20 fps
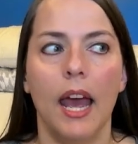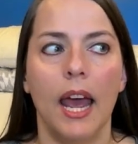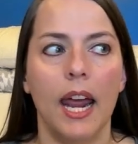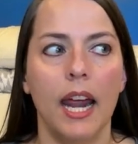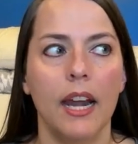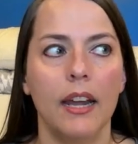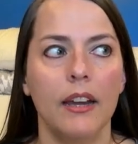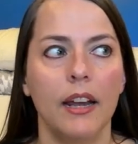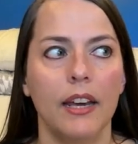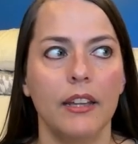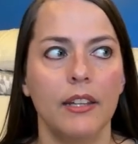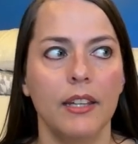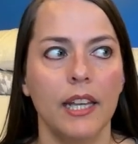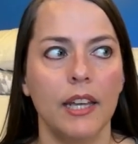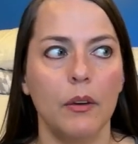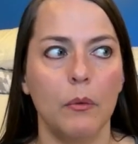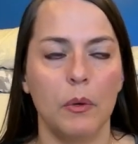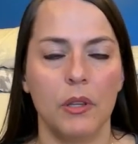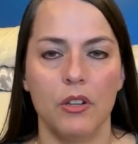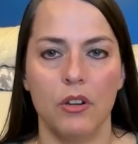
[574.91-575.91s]
And I
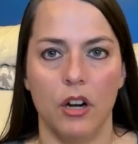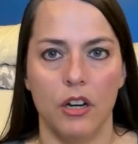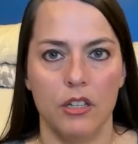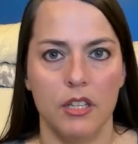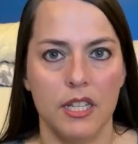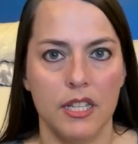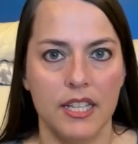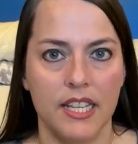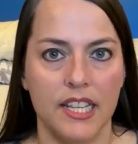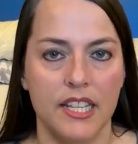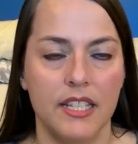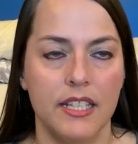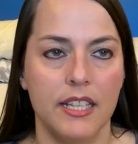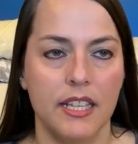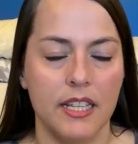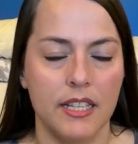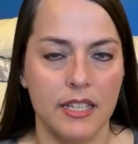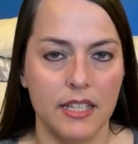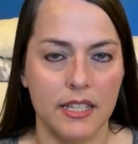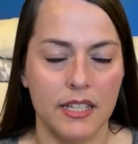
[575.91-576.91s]
think with narcissists,
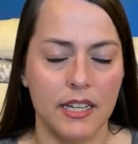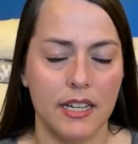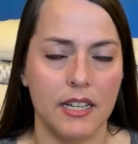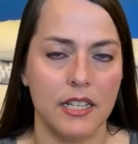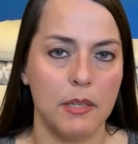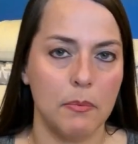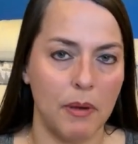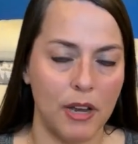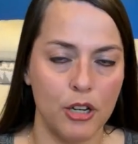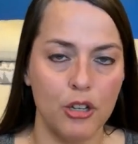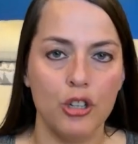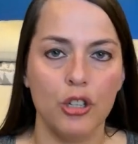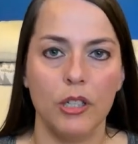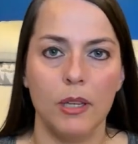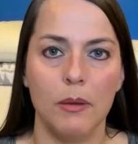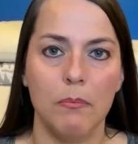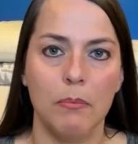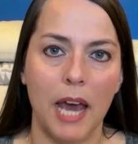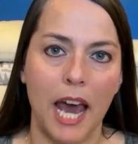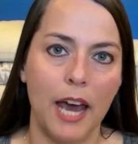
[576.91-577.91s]
this is an
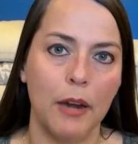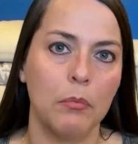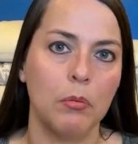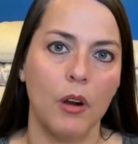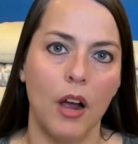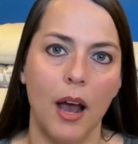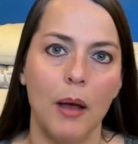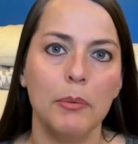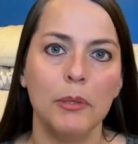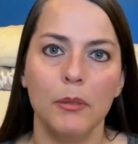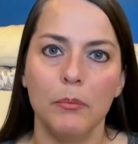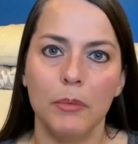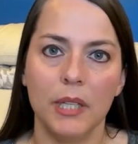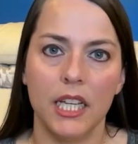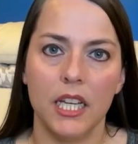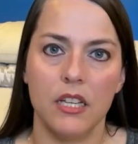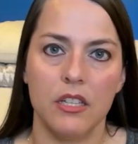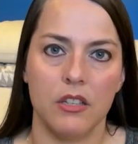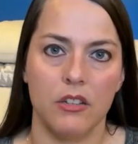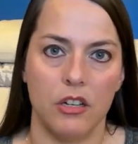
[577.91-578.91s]
especially bad problem
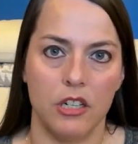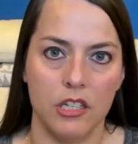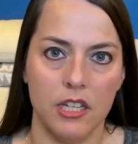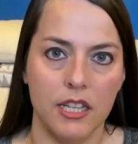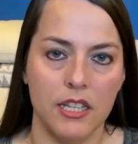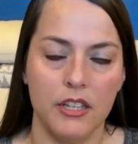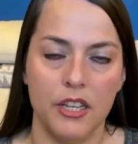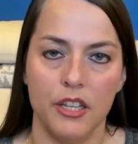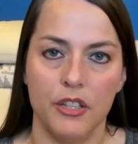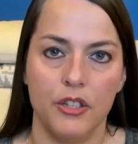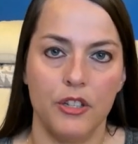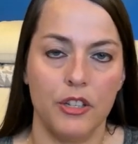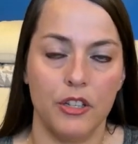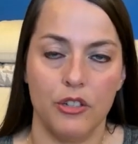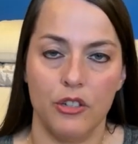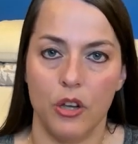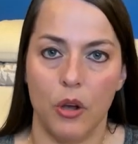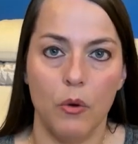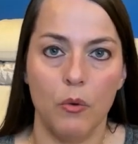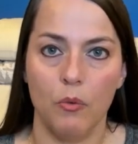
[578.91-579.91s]
because narcissists
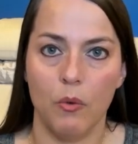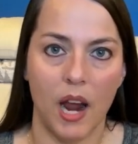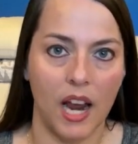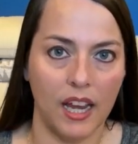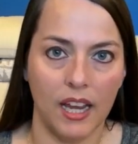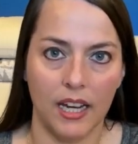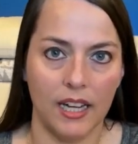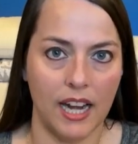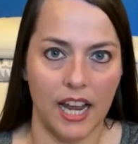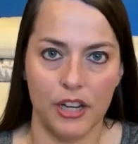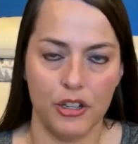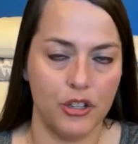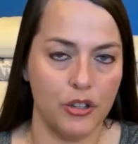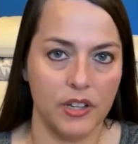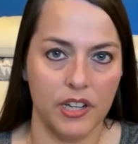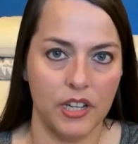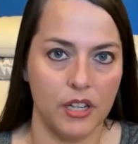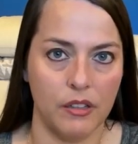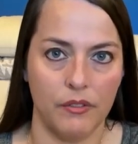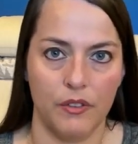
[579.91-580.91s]
don't recognize your
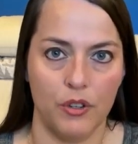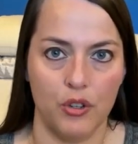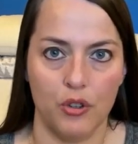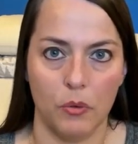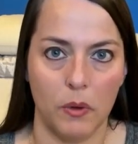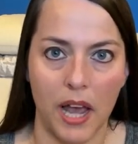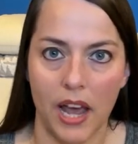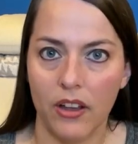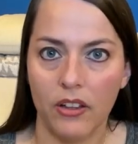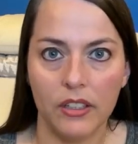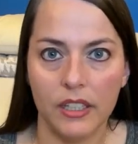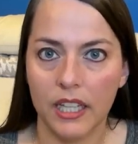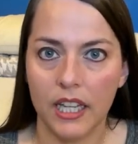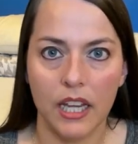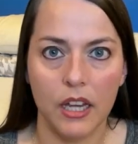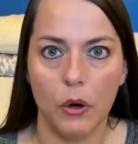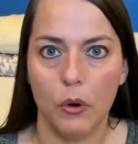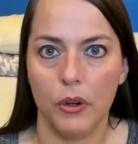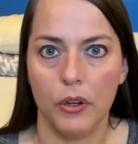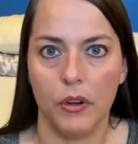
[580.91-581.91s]

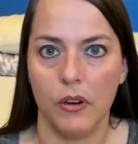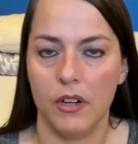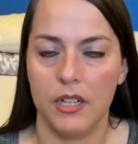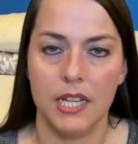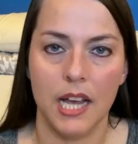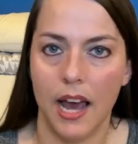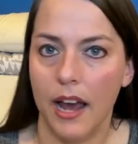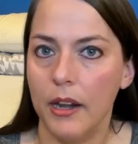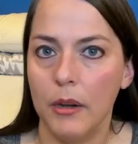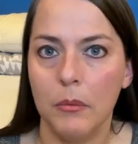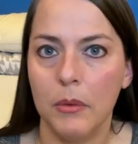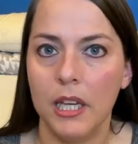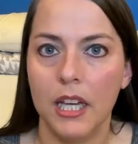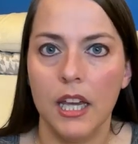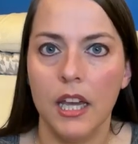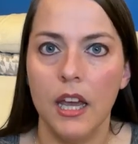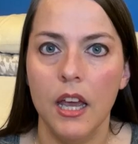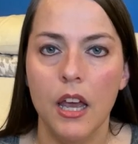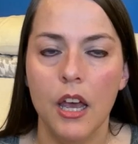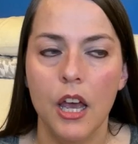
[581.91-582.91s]
individuality or your
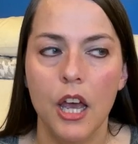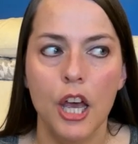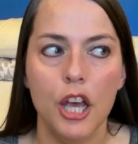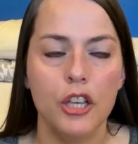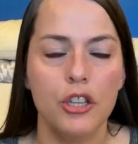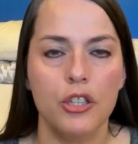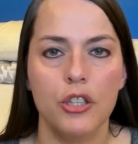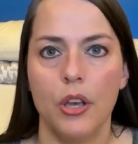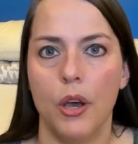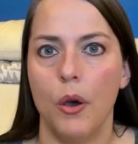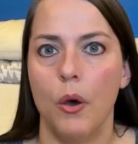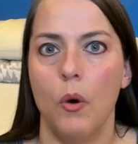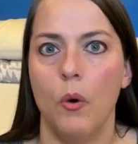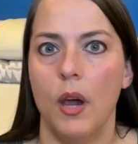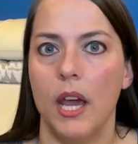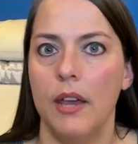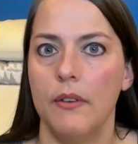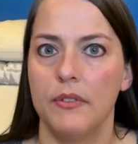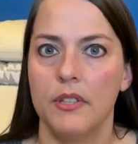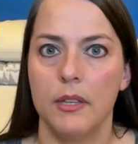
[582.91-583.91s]
autonomy. So
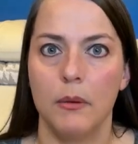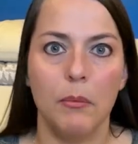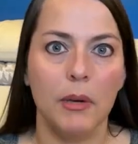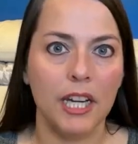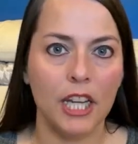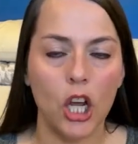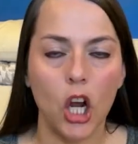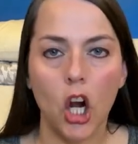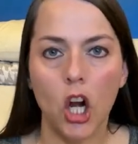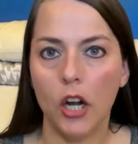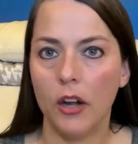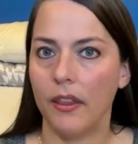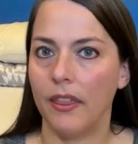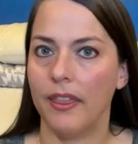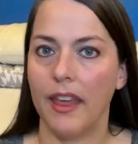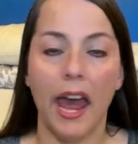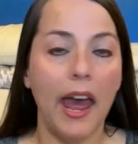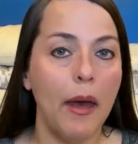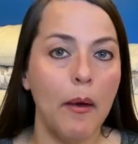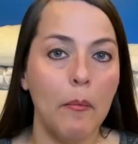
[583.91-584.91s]
if somebody hurt
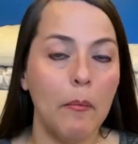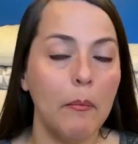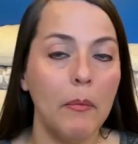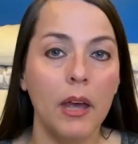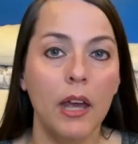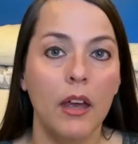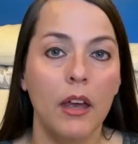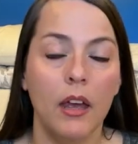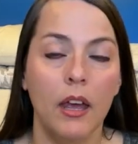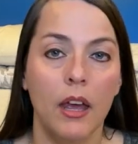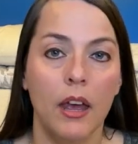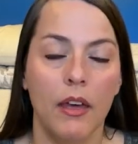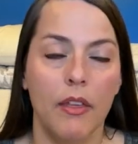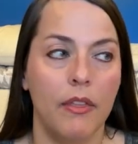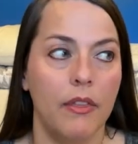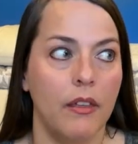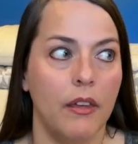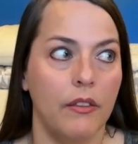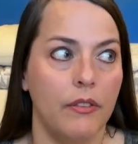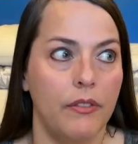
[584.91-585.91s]
them,
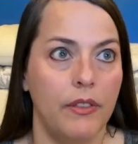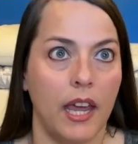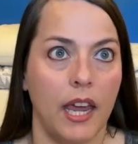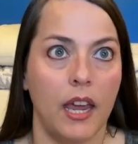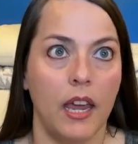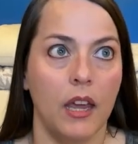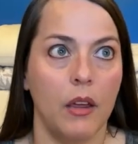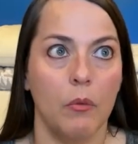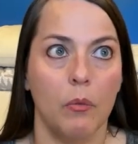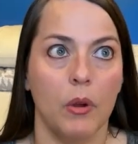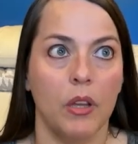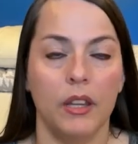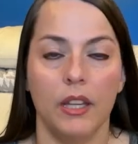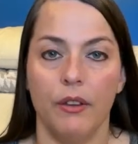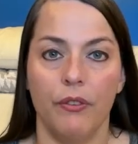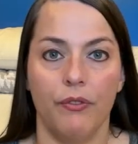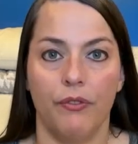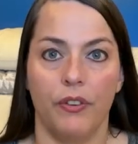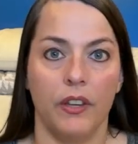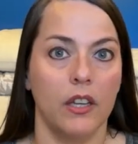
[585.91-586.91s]
they really
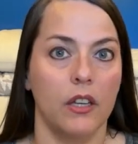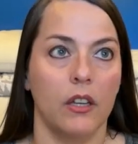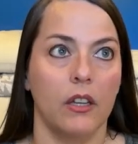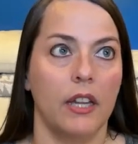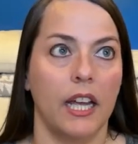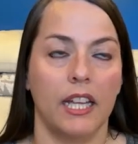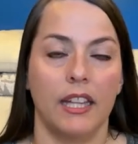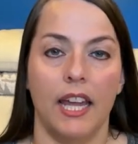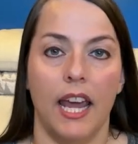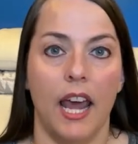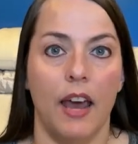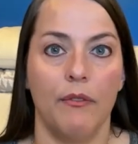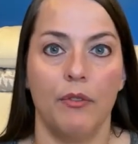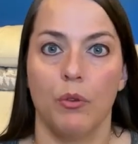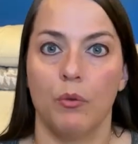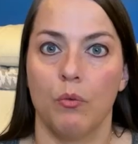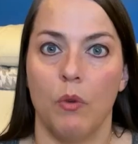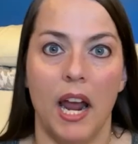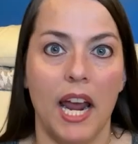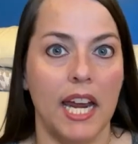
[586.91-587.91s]
feel like they have the
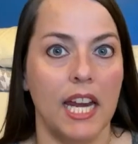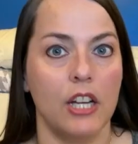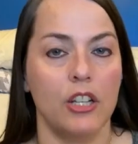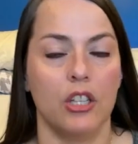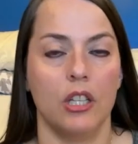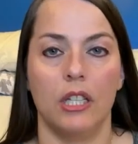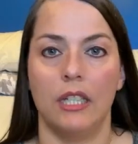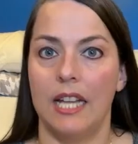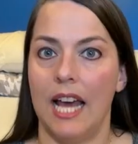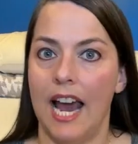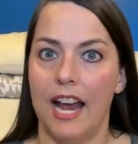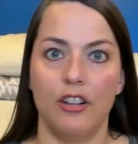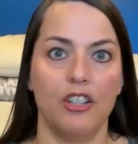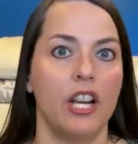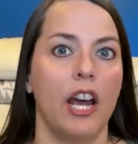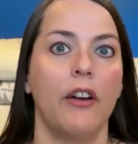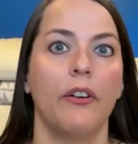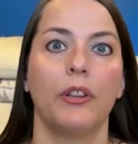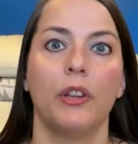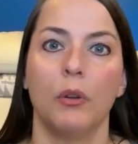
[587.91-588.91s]
right to lash
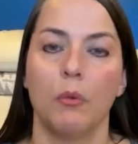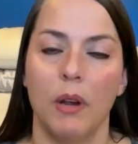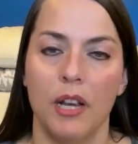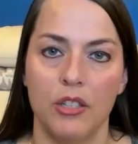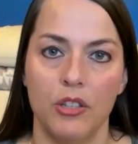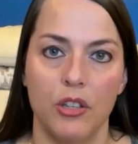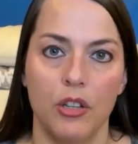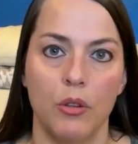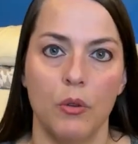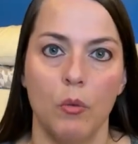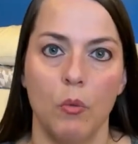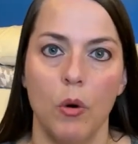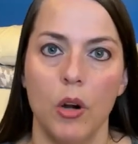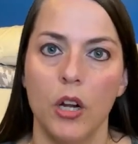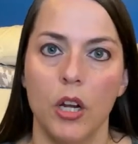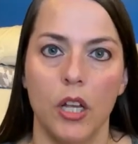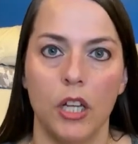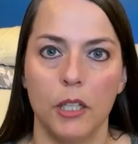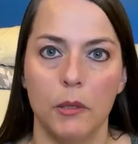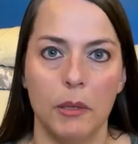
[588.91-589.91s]
out at the rest of the
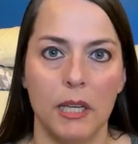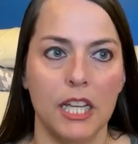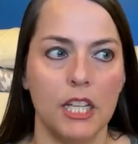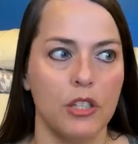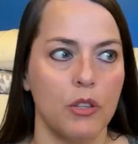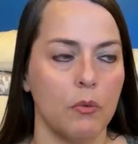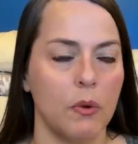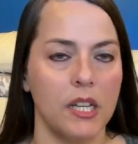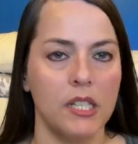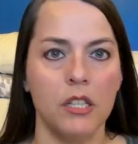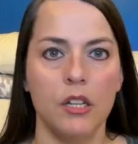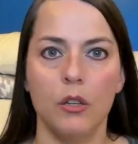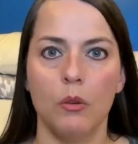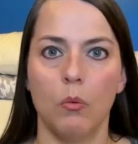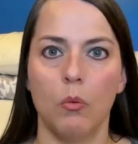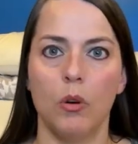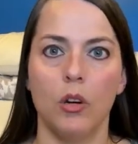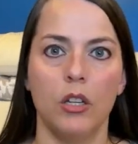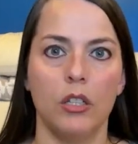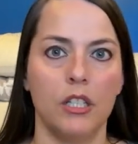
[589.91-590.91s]
world because the rest of the
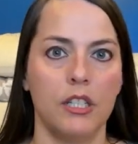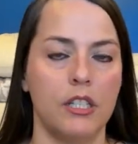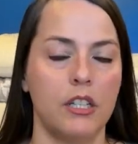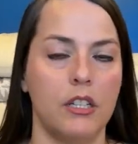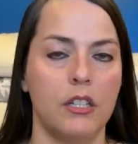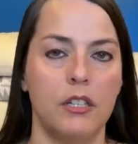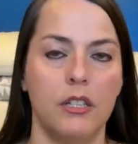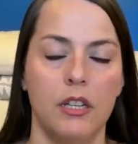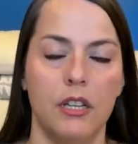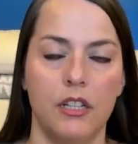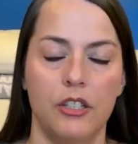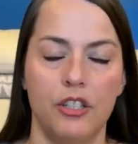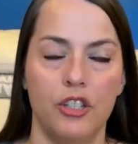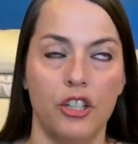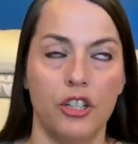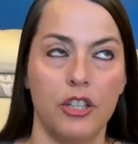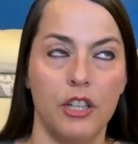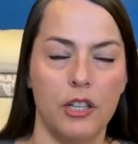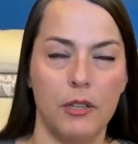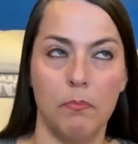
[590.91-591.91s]
world is just is
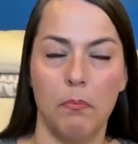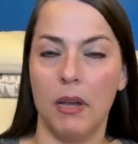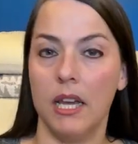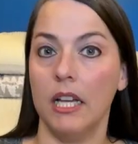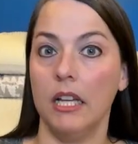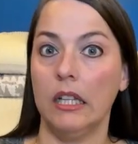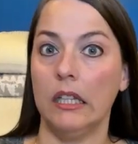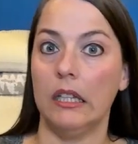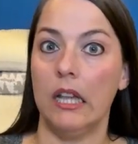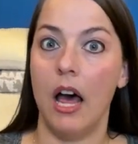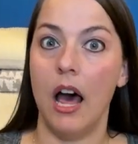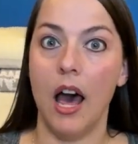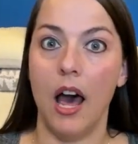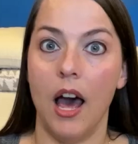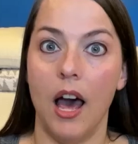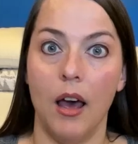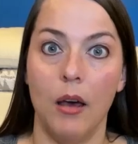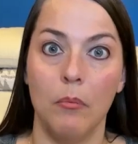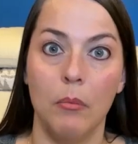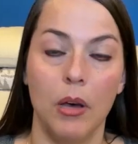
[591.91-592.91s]
just this big
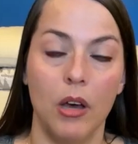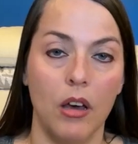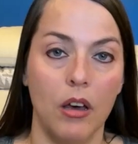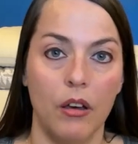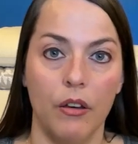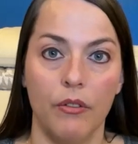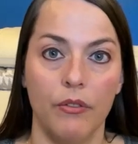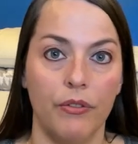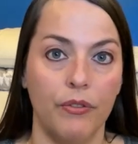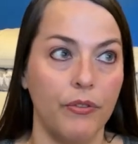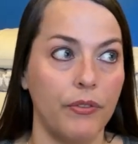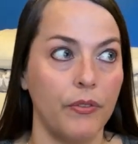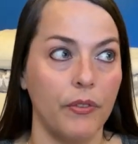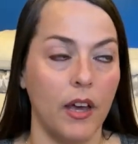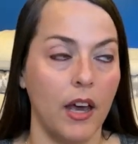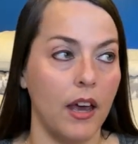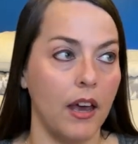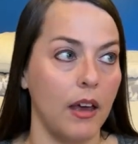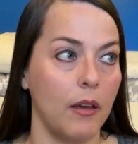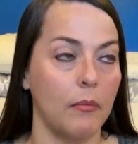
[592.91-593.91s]
glob of
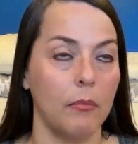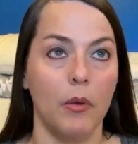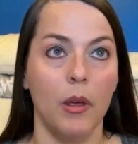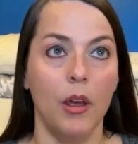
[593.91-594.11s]
uh,